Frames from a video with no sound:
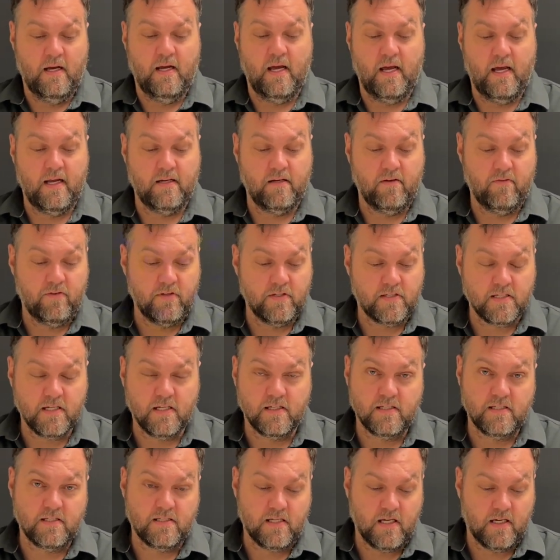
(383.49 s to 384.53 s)
And if you're
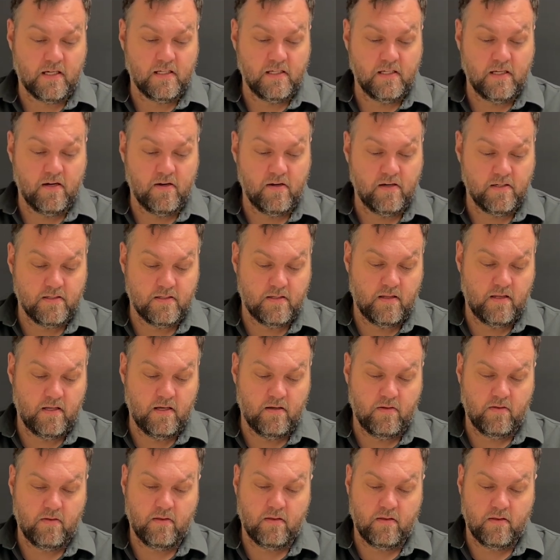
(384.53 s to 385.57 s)
selling secondary,
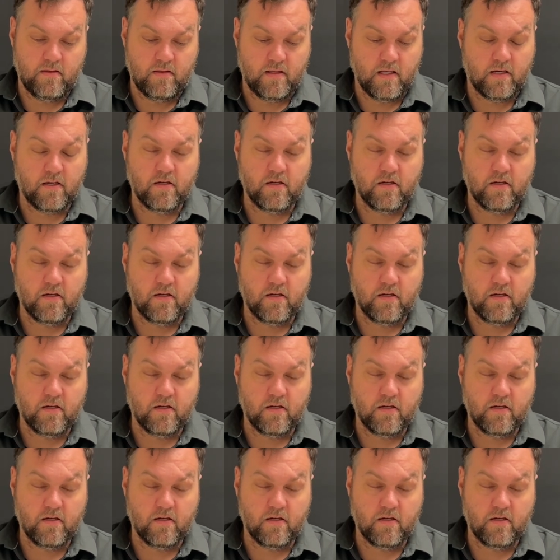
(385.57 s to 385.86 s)
they're